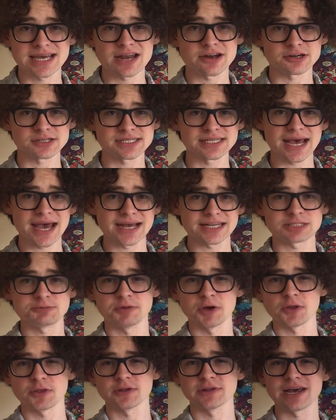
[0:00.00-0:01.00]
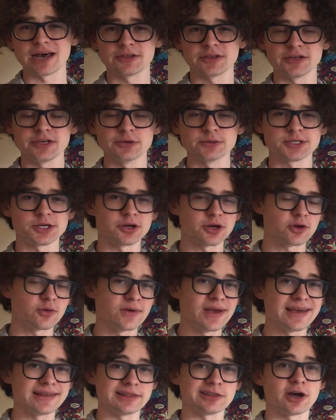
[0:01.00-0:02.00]
Tenor Sax both allow the user to
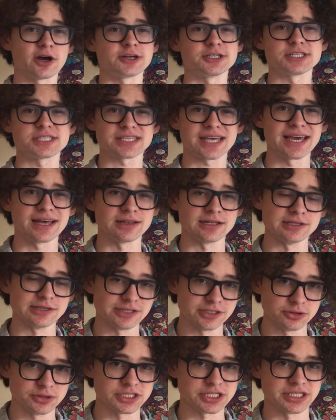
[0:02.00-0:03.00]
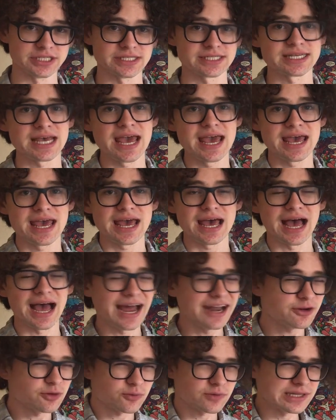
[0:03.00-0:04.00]
create large-scale illusions.
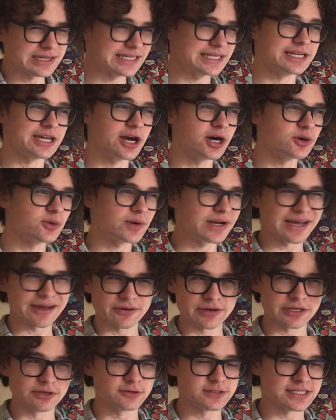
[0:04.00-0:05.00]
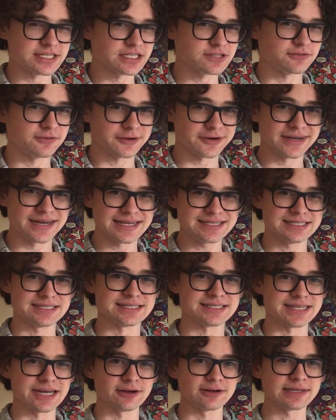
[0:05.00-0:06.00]
I don't really know what I would use this for
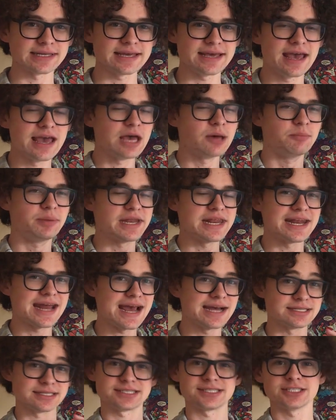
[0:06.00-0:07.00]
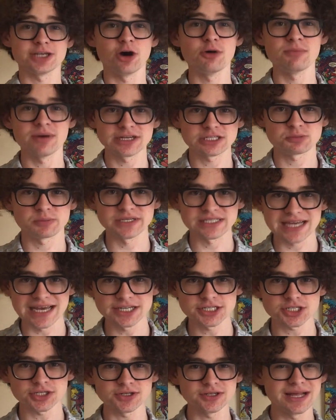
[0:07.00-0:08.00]
necessarily, but it has so much
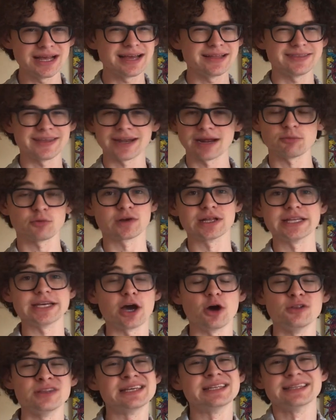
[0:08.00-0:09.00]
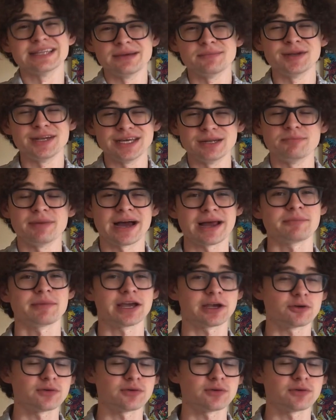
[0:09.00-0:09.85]
potential that I'm really only limited by my